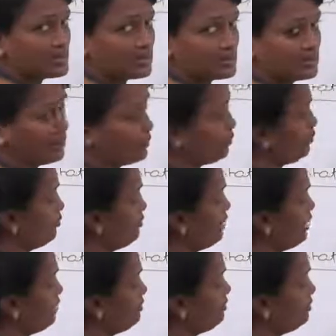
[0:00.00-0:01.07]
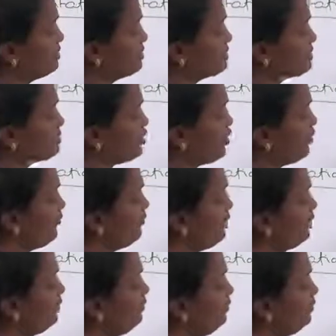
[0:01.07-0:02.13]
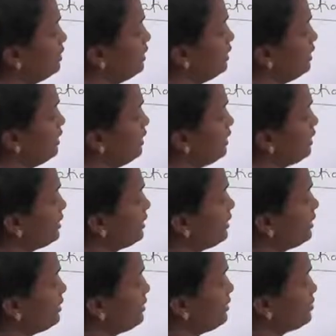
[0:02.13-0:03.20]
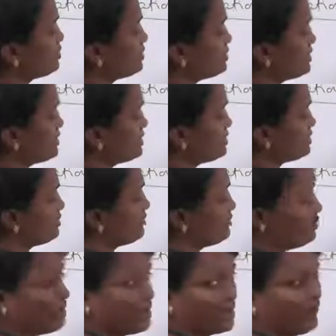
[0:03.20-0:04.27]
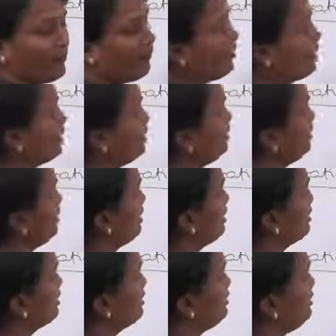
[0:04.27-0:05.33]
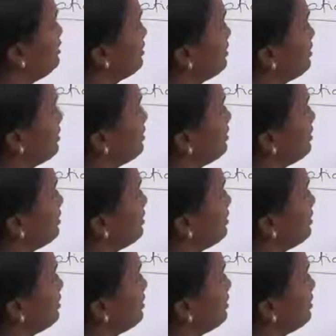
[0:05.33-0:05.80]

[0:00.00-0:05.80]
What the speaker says: 0, and this top value, it continues. Next it will become 1, like that it